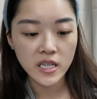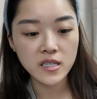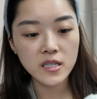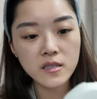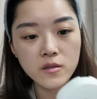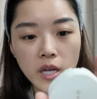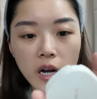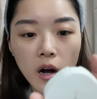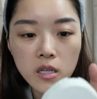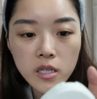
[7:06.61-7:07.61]
This is, they
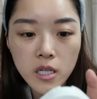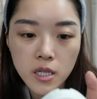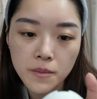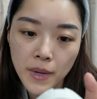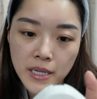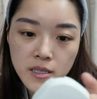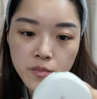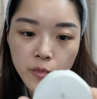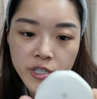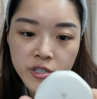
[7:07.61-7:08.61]
call it a lip mask. It's
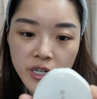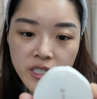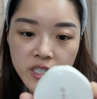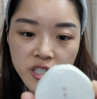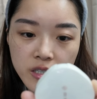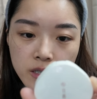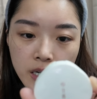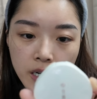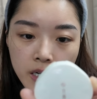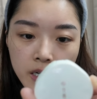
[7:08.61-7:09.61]
Moisturizing
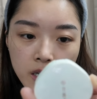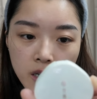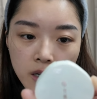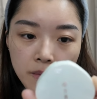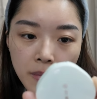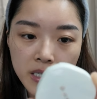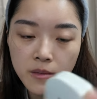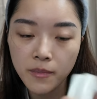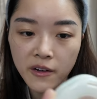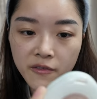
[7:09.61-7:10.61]
Ginseng Lip
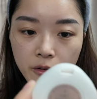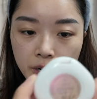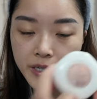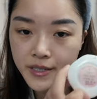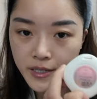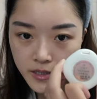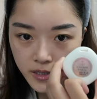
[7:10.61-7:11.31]
Mask by Florasis.